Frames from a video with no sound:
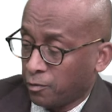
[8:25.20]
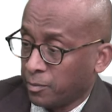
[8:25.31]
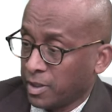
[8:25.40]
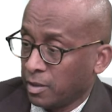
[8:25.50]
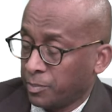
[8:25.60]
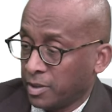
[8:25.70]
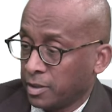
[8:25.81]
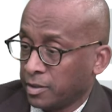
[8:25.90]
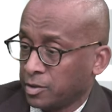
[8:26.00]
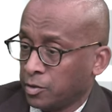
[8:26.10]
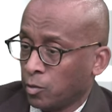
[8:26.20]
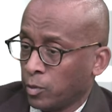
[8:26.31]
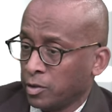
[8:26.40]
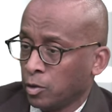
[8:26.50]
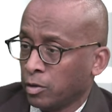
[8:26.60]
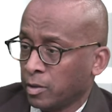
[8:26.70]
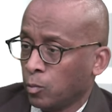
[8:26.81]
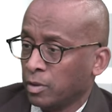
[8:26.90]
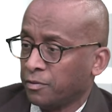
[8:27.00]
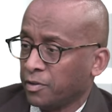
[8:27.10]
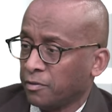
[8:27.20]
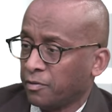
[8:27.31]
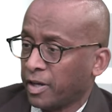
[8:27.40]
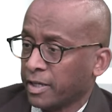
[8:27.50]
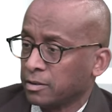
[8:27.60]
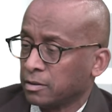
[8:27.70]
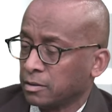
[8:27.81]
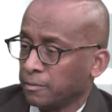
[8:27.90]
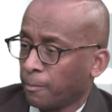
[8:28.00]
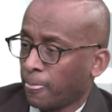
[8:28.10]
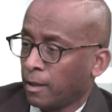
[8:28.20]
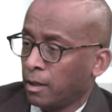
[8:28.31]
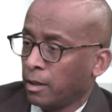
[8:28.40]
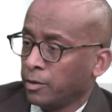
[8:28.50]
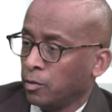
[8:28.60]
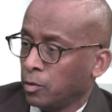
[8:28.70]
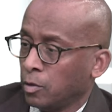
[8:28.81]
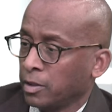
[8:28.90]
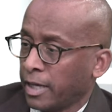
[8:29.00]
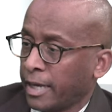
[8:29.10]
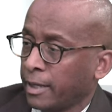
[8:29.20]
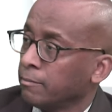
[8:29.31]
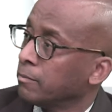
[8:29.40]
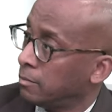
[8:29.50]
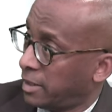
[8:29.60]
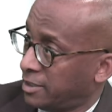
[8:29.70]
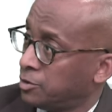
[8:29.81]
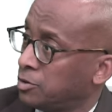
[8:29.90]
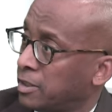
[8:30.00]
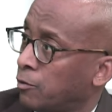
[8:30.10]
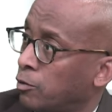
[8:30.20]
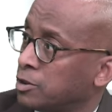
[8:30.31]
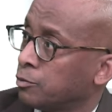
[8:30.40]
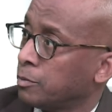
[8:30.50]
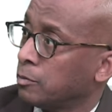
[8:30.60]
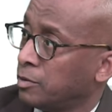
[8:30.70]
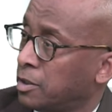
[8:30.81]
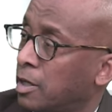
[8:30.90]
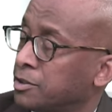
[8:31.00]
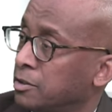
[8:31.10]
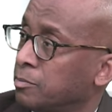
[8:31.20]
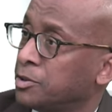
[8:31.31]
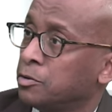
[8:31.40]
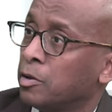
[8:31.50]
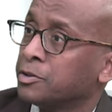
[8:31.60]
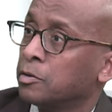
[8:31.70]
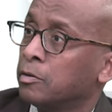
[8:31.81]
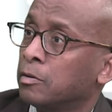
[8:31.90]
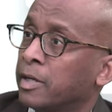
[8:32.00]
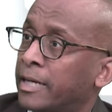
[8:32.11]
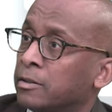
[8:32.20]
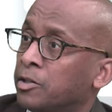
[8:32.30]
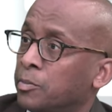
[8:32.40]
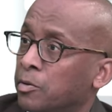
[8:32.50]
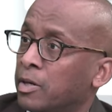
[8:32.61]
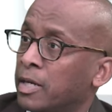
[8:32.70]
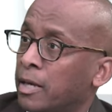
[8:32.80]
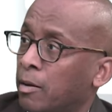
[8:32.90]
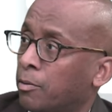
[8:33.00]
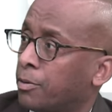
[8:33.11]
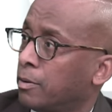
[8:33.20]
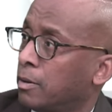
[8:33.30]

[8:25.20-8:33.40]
a minute, because when you look at One Fairfax, you look at, as you say, risk reduction, but you also look at community health.